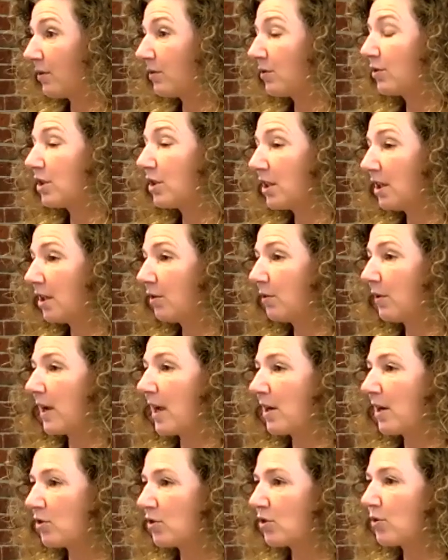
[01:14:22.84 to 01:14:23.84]
she
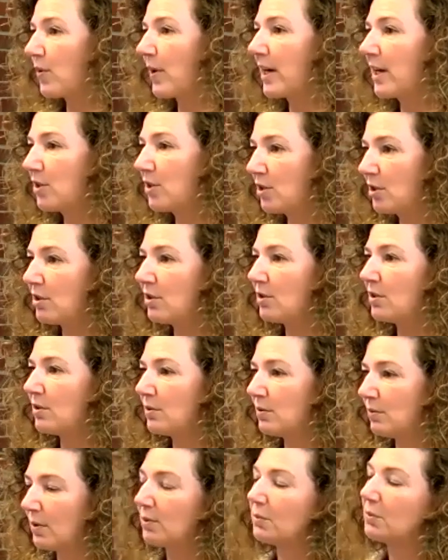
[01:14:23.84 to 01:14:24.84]
created
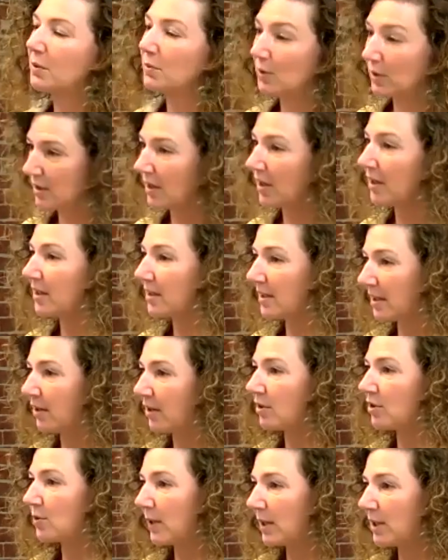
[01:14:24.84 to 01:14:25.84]
22, well, we worked on it
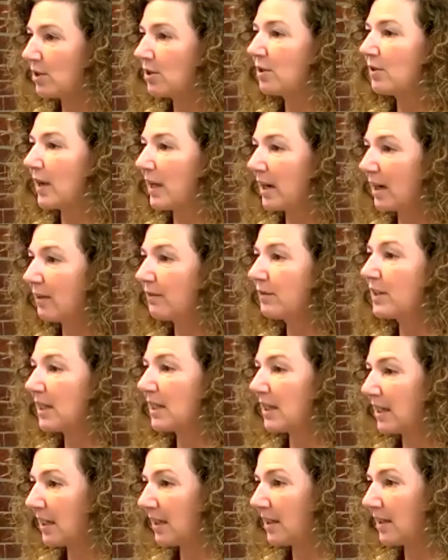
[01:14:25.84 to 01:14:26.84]
together, 22
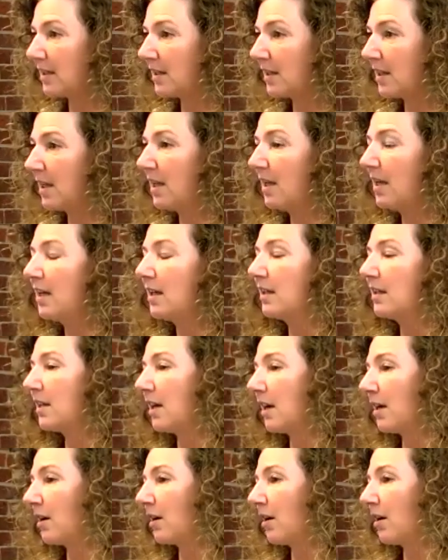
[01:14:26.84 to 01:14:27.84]
NFTs
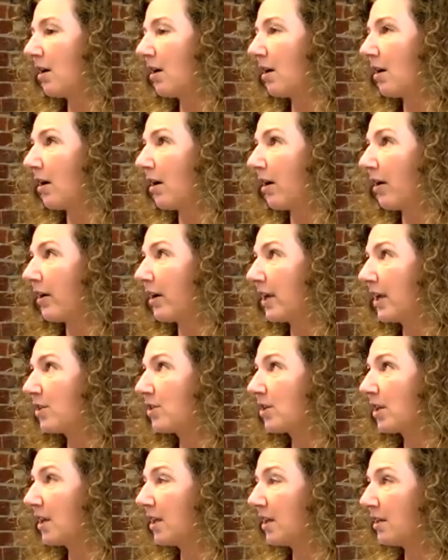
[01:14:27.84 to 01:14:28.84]
that are
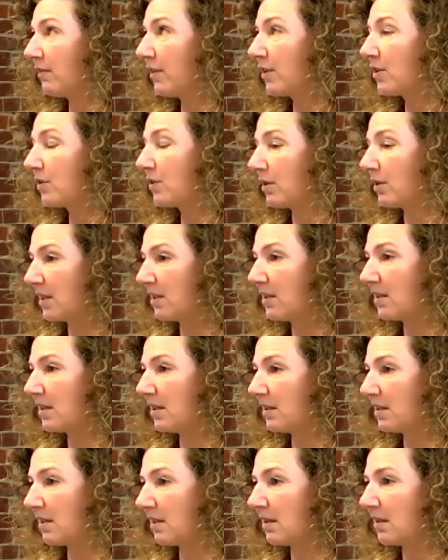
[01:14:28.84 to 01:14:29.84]
each individual
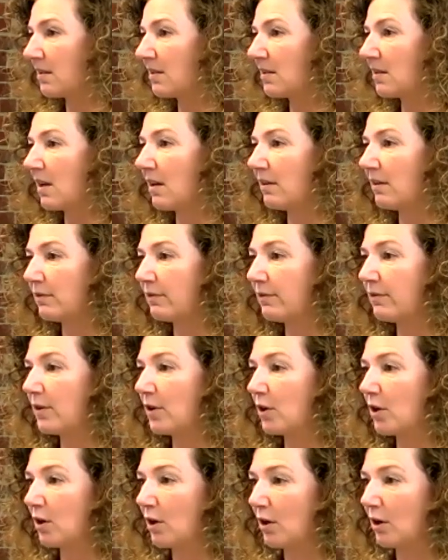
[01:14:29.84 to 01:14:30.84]
instances of
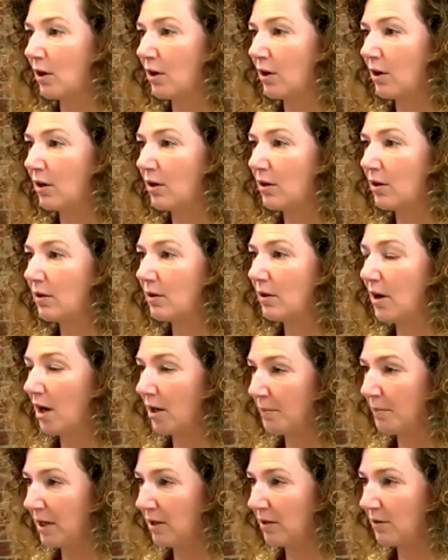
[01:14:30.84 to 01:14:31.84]
her
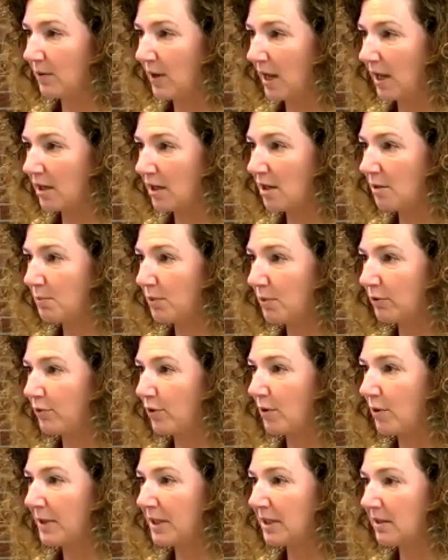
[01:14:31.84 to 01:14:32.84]
augmented reality
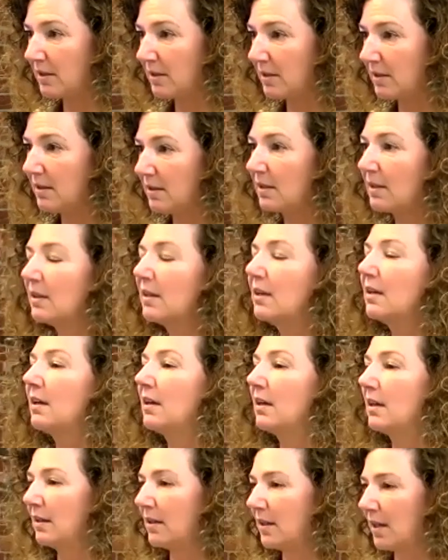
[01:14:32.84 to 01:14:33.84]
performance
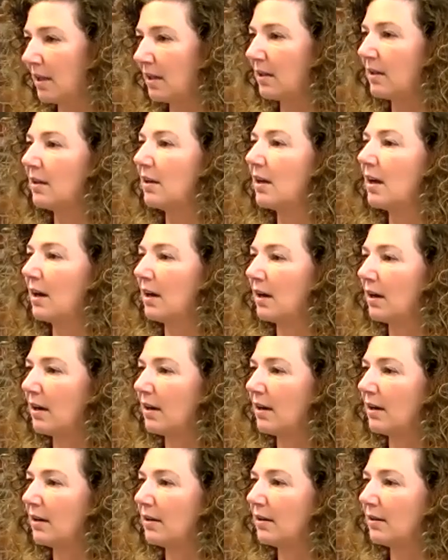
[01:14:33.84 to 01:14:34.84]
that
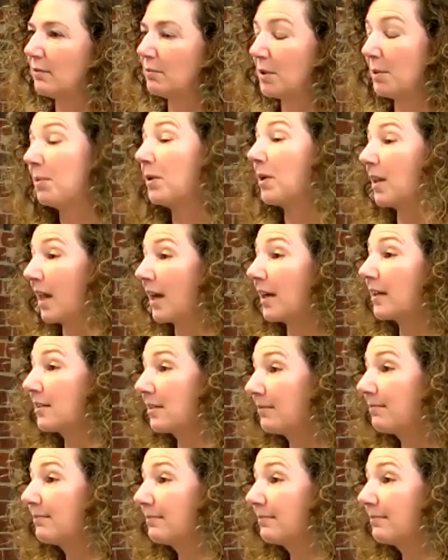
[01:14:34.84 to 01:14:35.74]
people collect.